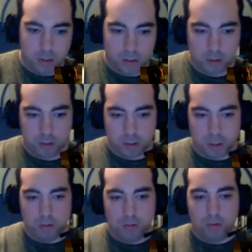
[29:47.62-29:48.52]

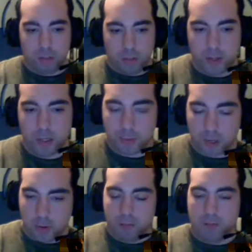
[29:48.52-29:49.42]
you end up going
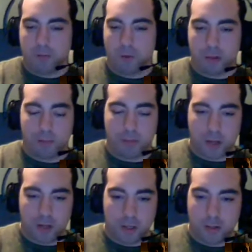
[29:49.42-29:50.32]
before the
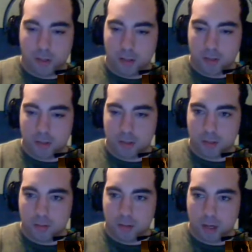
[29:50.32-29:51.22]
bandit. This
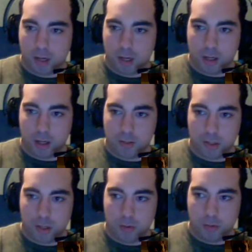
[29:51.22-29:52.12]

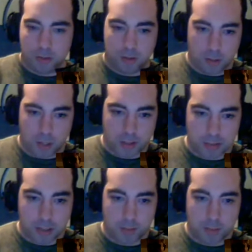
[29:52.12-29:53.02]
so the next
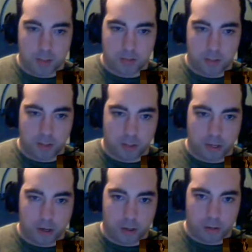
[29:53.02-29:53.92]
step is to declare
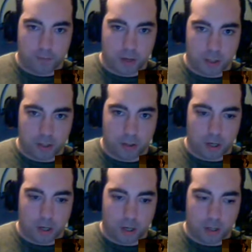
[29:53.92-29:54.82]
your
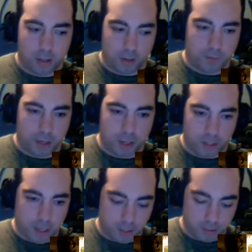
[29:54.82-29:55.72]
fighting
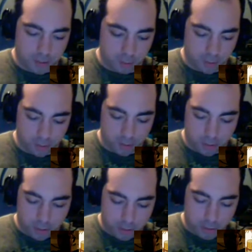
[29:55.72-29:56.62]
attitude,
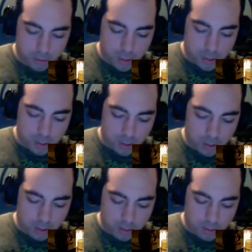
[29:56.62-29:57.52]
and
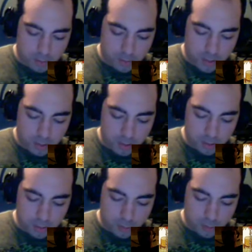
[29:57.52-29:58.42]
the bandit is
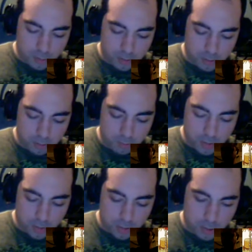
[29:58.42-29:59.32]
going to be
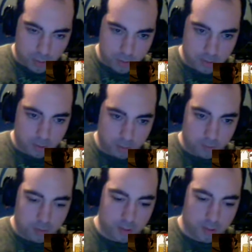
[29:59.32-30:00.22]
aggressive.
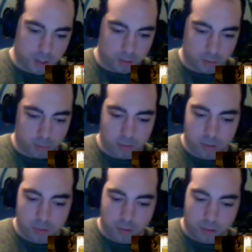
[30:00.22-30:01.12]
So
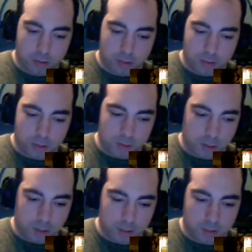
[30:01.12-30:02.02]
since he's